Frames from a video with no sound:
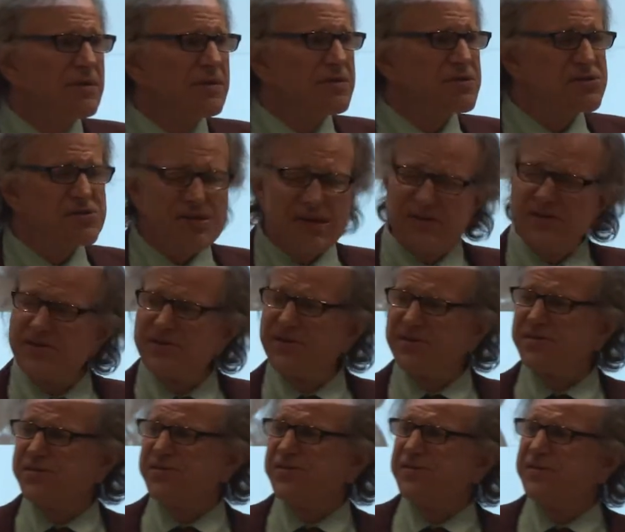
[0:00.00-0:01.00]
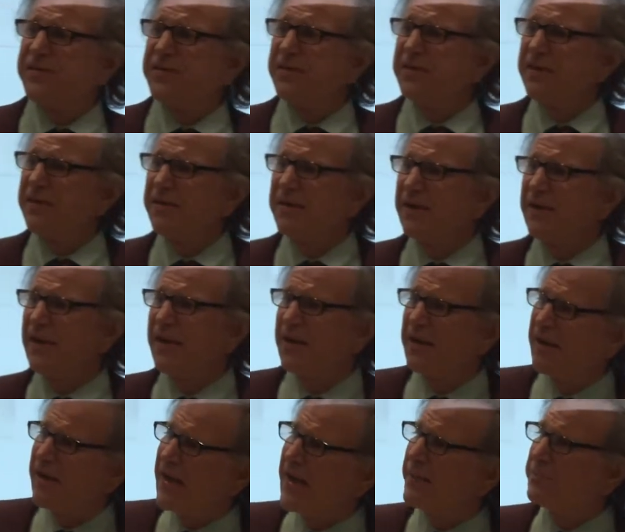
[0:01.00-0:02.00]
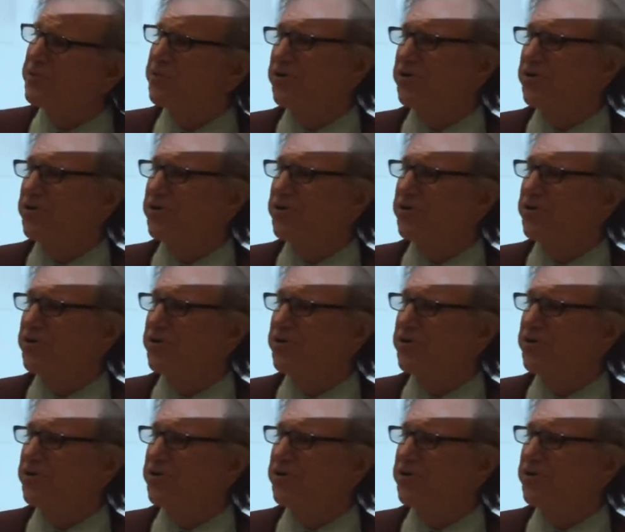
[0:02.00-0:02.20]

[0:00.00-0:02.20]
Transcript: the senseless cop